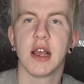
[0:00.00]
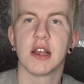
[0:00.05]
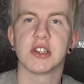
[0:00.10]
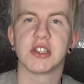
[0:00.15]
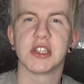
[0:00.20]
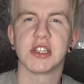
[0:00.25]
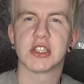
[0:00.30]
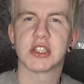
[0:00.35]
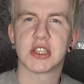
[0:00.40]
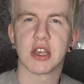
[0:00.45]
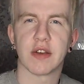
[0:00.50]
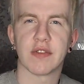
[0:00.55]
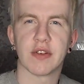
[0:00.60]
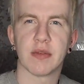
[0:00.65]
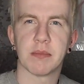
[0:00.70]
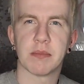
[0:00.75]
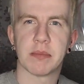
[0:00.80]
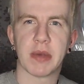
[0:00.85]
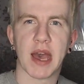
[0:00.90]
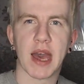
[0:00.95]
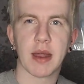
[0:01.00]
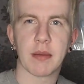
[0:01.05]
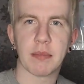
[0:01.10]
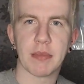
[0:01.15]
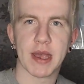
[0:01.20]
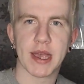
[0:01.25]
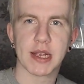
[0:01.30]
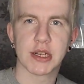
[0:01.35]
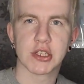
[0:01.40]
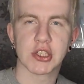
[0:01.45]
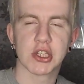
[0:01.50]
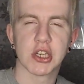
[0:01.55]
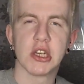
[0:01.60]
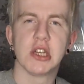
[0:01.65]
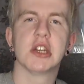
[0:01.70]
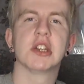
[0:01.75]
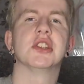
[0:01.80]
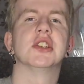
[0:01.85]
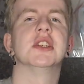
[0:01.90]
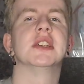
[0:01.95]
She's serving bad
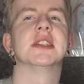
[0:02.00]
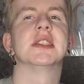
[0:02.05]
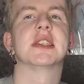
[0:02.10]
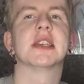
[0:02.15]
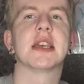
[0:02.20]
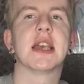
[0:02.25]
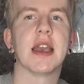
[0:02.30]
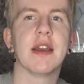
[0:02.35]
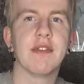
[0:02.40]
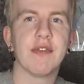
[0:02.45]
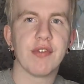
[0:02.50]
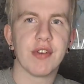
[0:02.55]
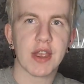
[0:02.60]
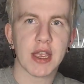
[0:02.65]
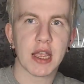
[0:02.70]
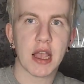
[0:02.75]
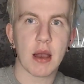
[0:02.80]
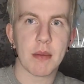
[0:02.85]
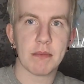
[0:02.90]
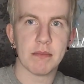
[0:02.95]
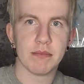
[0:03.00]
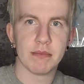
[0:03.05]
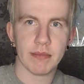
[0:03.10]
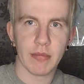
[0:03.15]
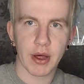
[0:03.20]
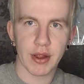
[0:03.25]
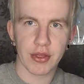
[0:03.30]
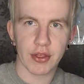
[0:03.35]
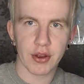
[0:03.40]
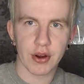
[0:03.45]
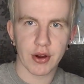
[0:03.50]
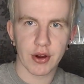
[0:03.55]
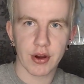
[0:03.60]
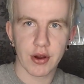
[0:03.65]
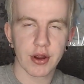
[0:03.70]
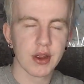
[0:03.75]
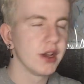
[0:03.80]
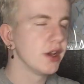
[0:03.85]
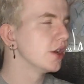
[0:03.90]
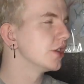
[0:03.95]
bitch. She's giving mother.